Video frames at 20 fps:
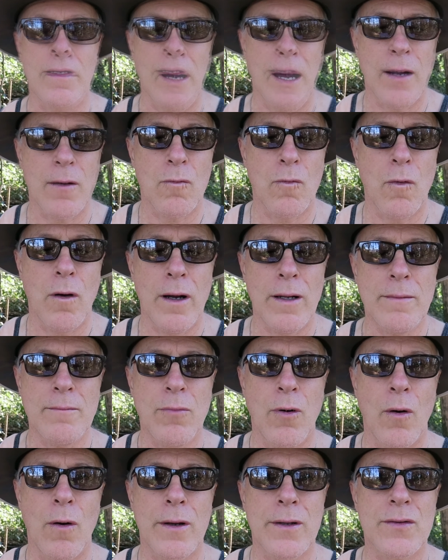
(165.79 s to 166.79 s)
by
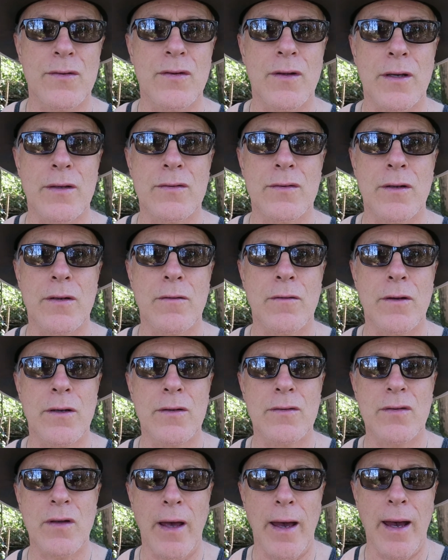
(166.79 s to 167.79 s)
1.6
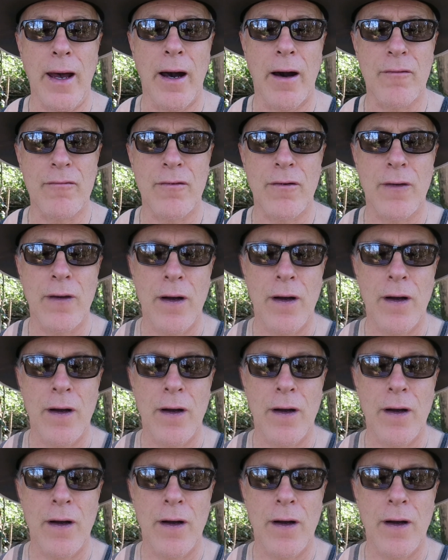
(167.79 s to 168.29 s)
degrees F